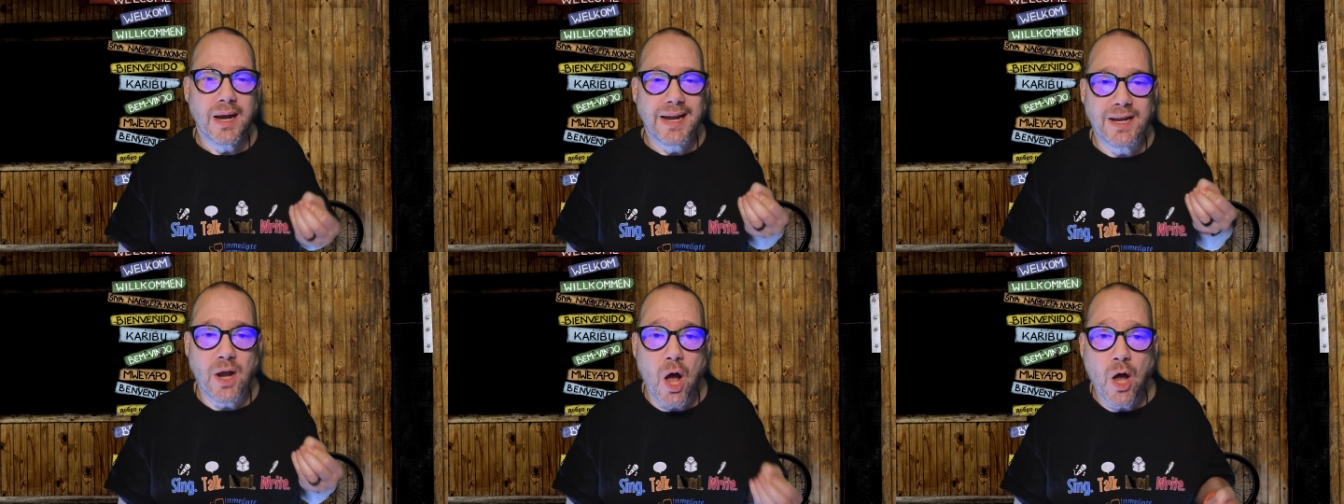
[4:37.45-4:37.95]

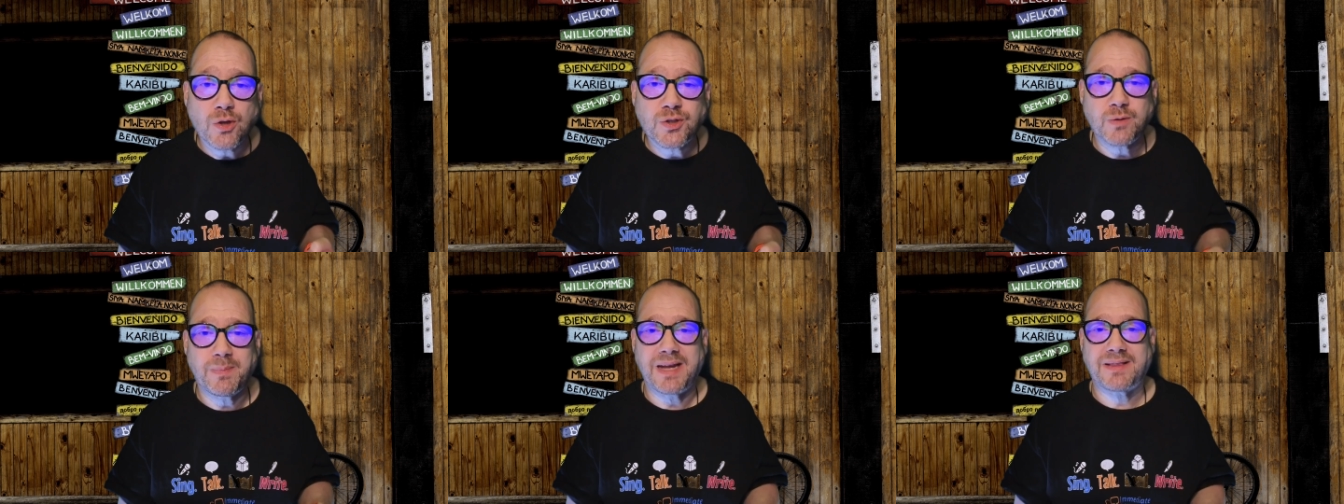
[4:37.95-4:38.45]
can
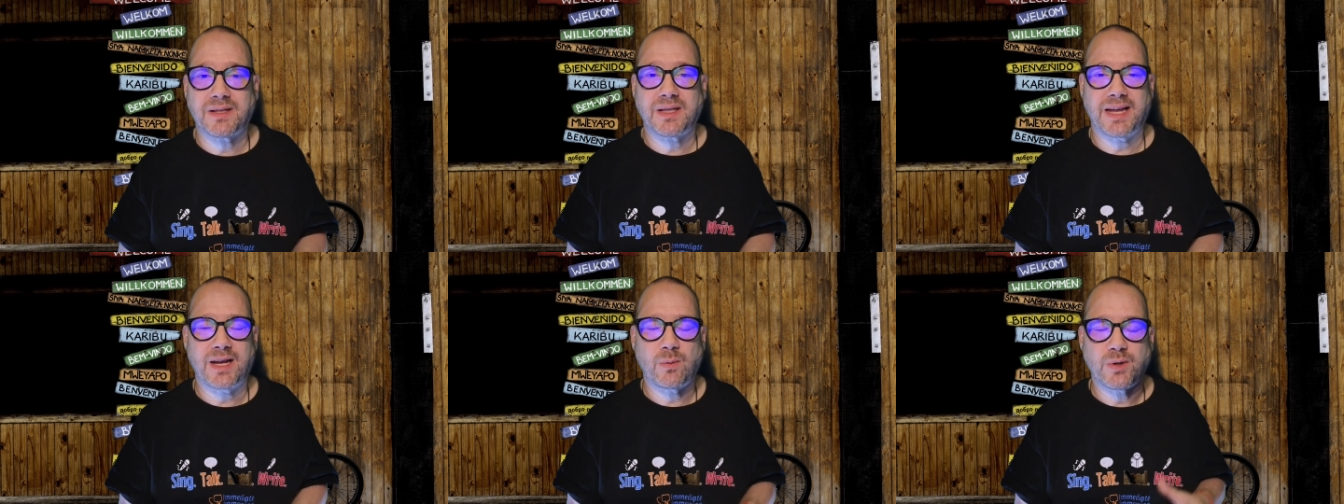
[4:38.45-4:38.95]
also make the
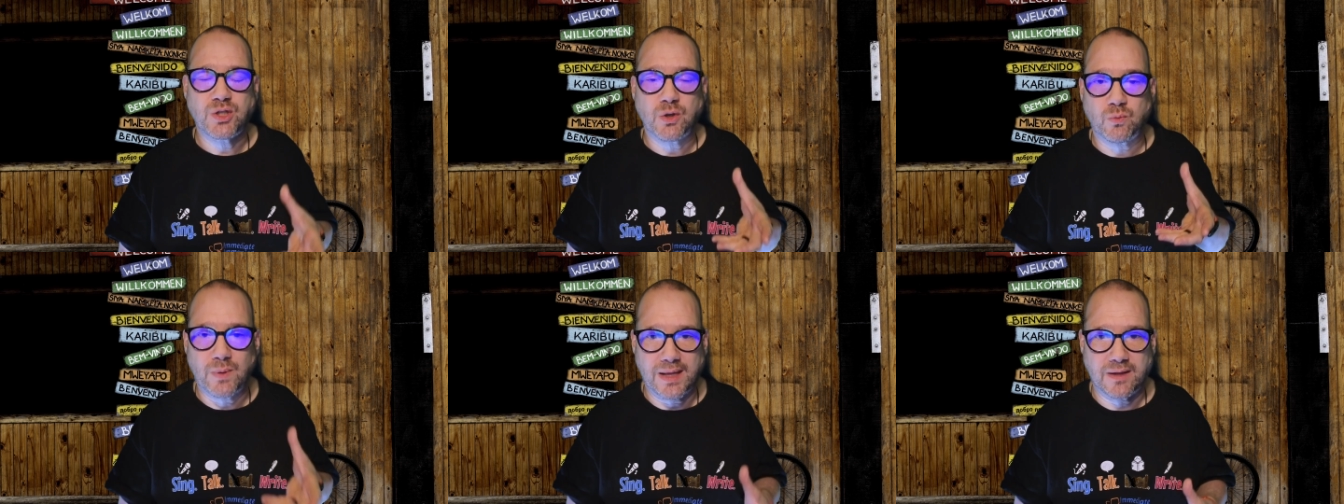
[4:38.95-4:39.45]
language
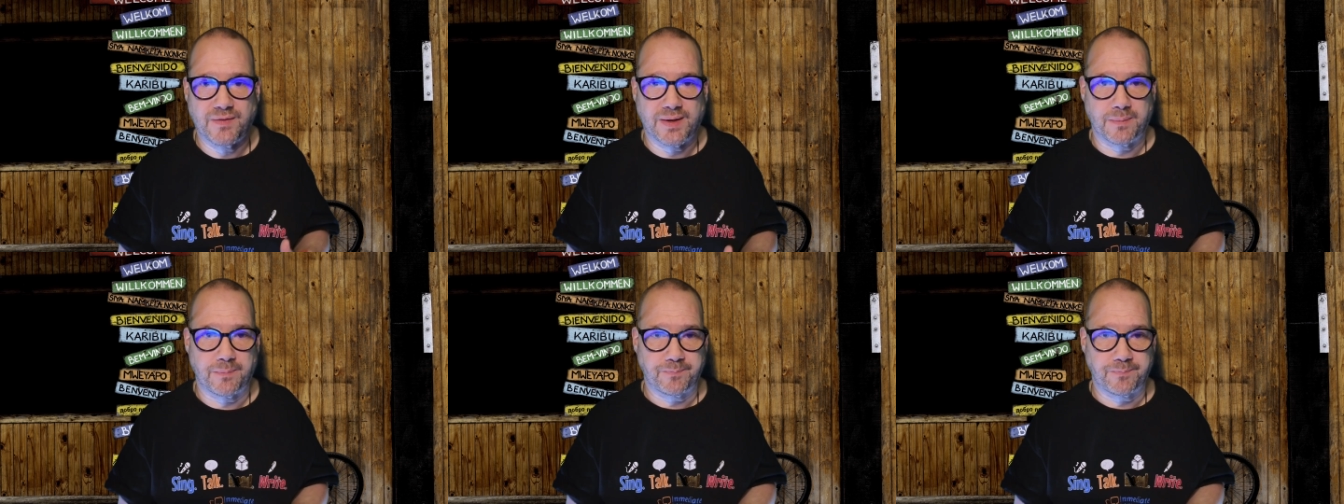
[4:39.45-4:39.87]
relevant.